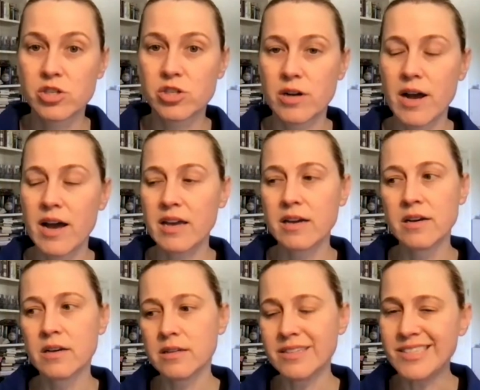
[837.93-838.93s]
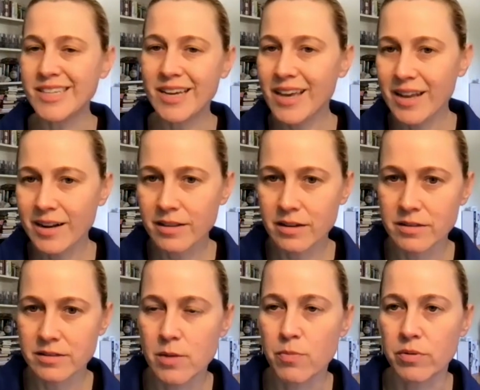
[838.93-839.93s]
Should I dig in a little
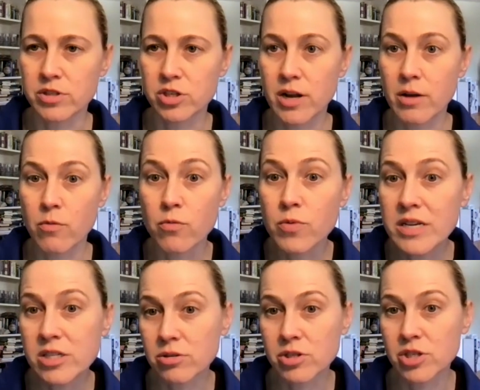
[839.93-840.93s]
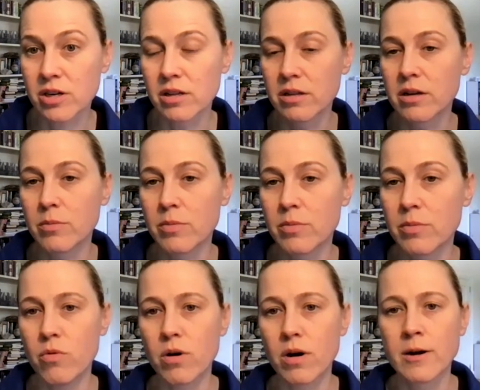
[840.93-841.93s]
deeper? Should I research it a little bit
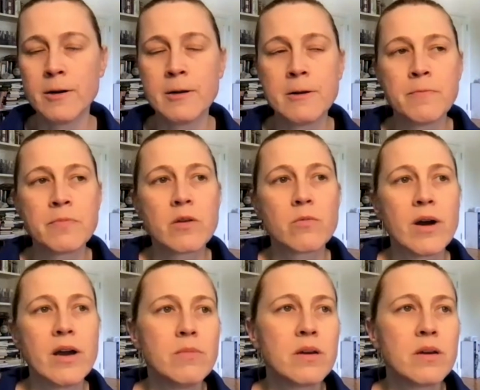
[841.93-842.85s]
more, right?